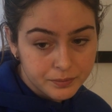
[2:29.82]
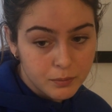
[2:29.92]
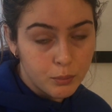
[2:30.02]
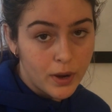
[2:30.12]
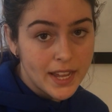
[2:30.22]

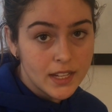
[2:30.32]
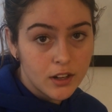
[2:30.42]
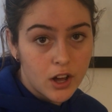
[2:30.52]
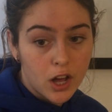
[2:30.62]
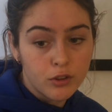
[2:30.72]
break
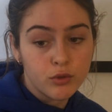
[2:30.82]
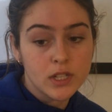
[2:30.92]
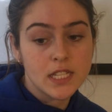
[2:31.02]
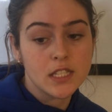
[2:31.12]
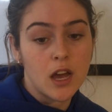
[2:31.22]

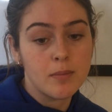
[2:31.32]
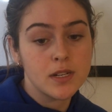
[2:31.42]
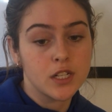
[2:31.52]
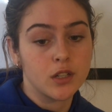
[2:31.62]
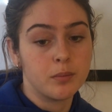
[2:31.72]
forces up
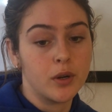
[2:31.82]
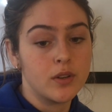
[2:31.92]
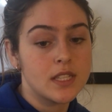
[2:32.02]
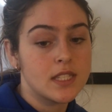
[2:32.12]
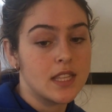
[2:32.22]
into
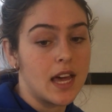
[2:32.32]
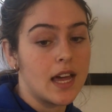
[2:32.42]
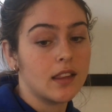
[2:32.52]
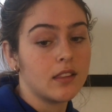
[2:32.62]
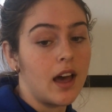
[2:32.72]
components
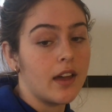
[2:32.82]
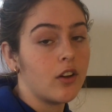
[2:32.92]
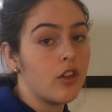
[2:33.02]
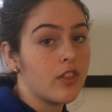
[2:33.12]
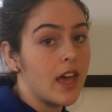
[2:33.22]
that lie
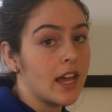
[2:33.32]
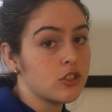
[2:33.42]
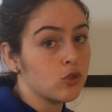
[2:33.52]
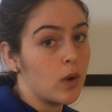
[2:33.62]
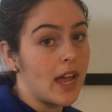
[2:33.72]
on the x
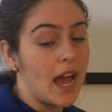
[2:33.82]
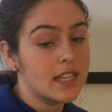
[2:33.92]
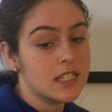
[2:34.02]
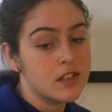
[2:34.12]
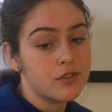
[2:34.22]
or y
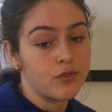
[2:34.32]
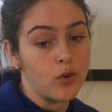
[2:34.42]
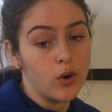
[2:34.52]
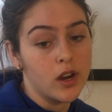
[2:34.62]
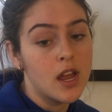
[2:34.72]
axis
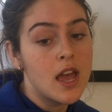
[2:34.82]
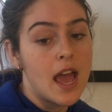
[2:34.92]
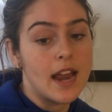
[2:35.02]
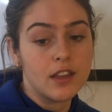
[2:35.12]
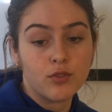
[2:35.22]
for
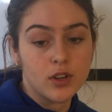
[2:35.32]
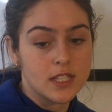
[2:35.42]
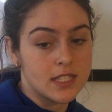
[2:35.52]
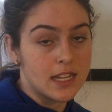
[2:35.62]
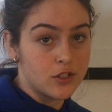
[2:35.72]
any
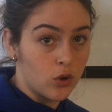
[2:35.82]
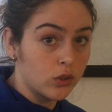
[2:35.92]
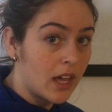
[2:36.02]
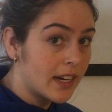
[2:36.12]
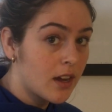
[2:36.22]
forces that don't
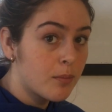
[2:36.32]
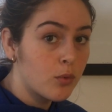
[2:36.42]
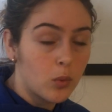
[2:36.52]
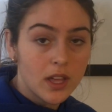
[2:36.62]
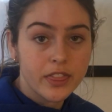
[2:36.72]
line up
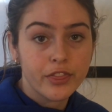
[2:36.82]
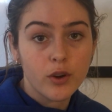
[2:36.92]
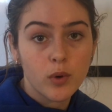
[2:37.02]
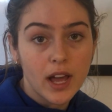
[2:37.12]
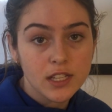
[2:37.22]
with
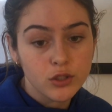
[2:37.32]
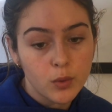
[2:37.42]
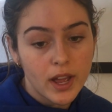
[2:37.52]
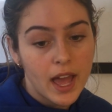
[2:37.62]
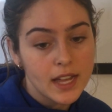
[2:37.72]
the x or
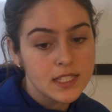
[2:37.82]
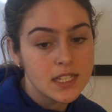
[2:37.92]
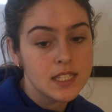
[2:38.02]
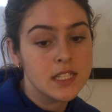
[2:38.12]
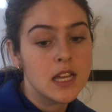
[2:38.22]
y
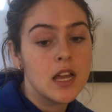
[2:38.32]
axis.